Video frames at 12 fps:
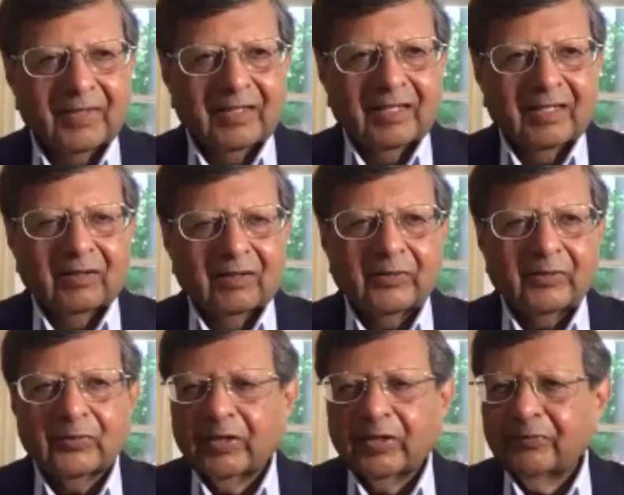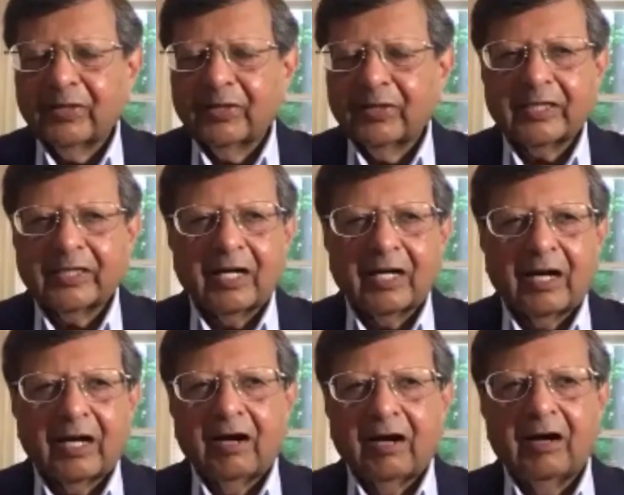If you get an
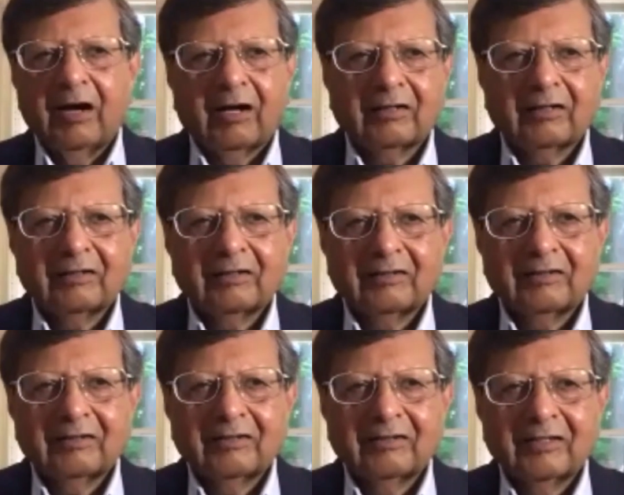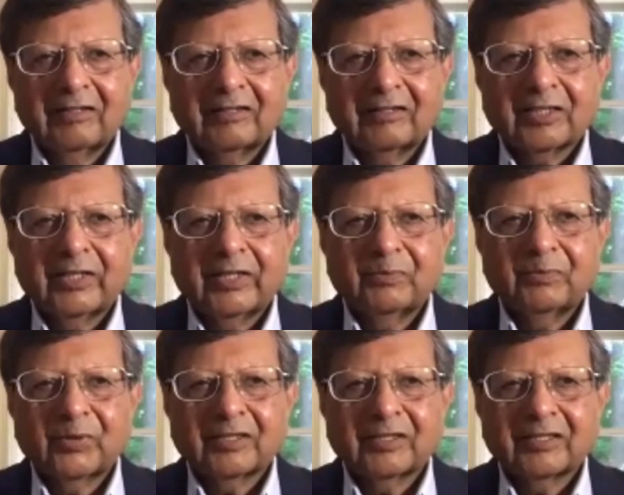aha, that's very important.
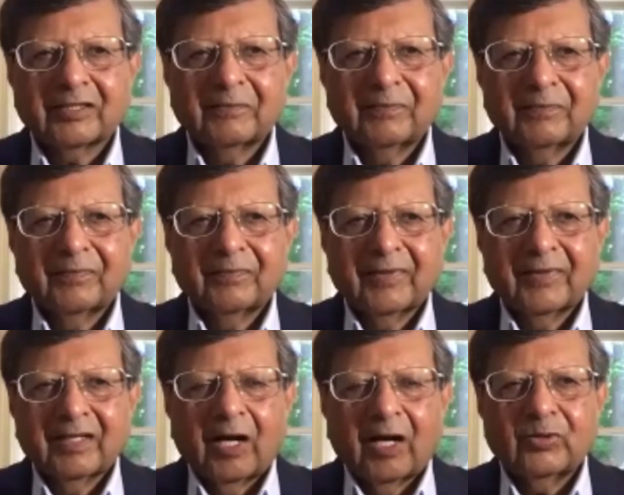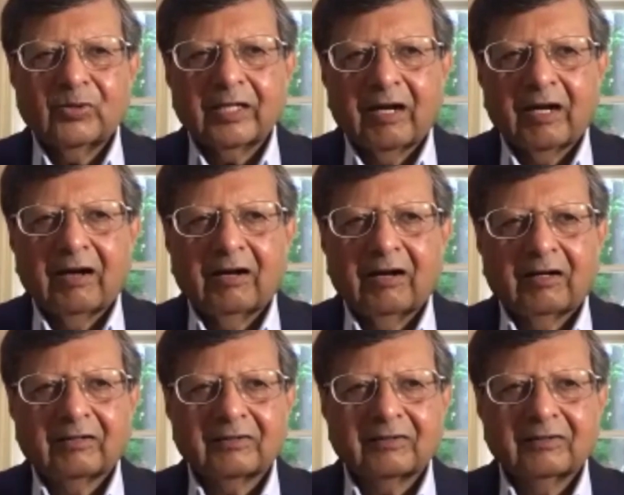How do you get an aha,
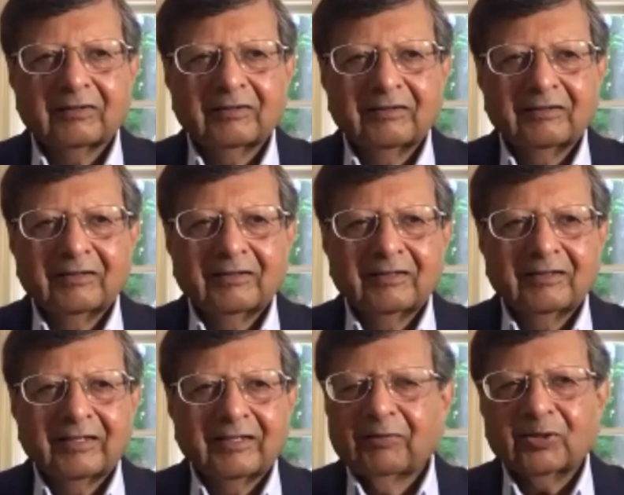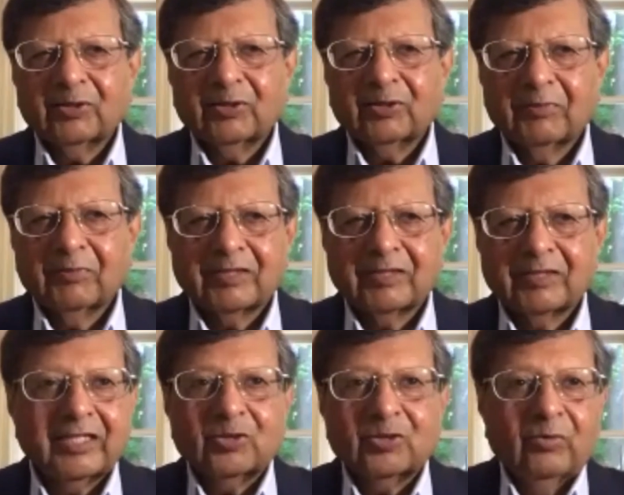Never thought about it. It's
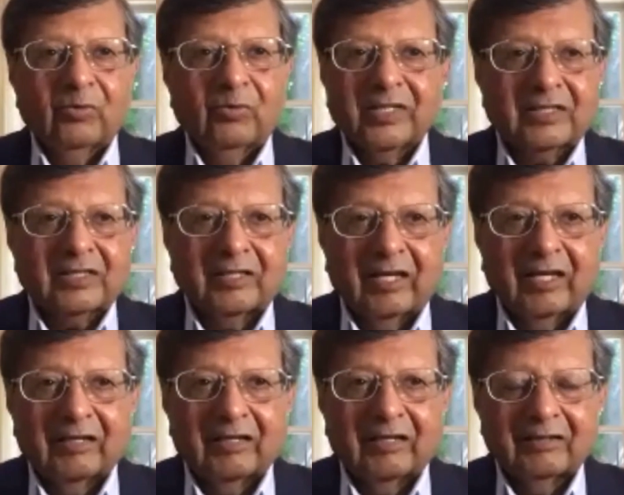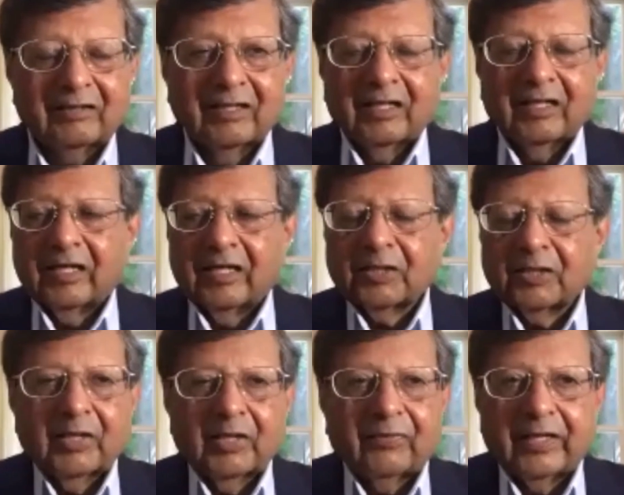always there. As we are
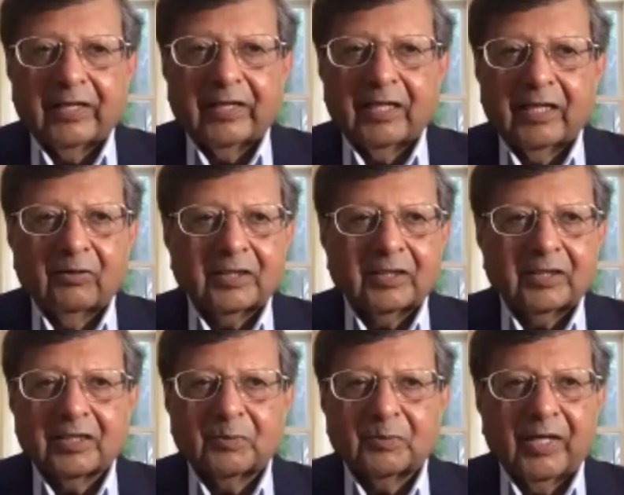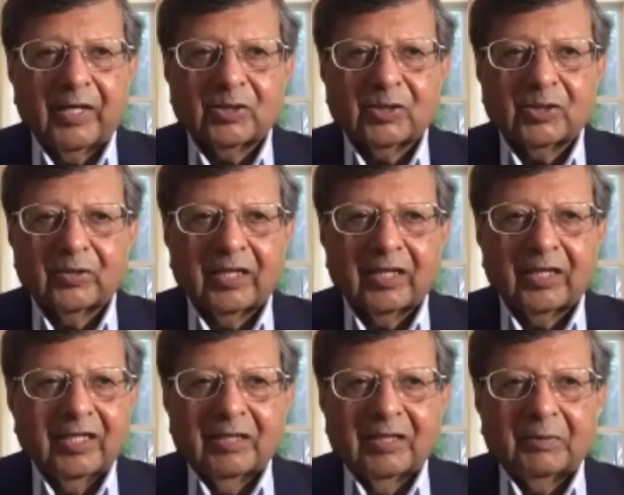finding out in the space today,
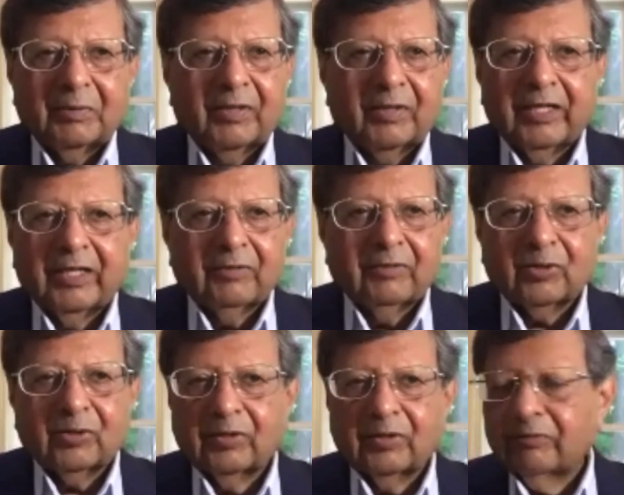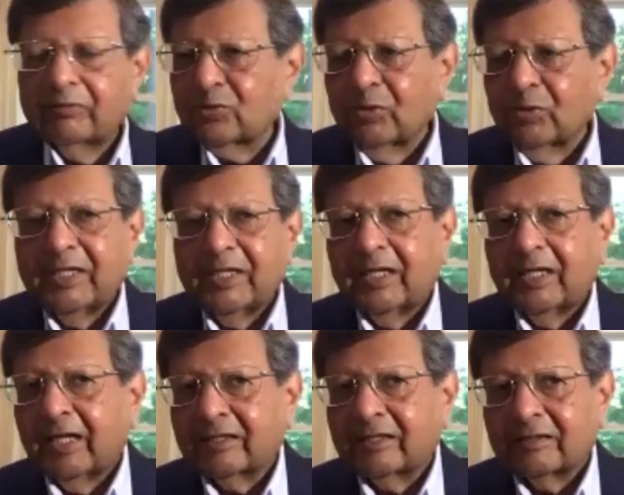people never thought there were so many
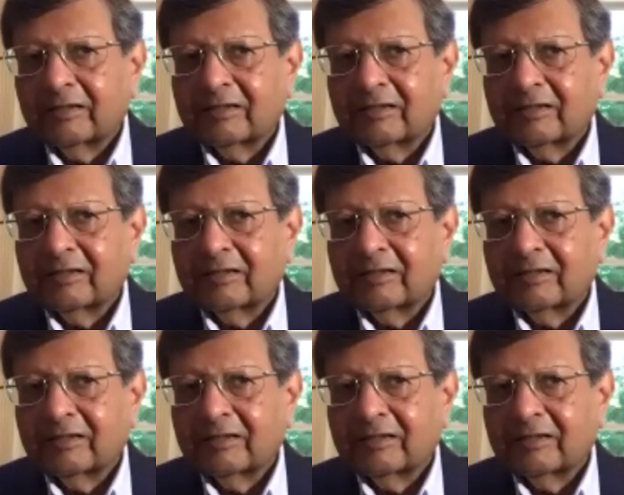galaxies.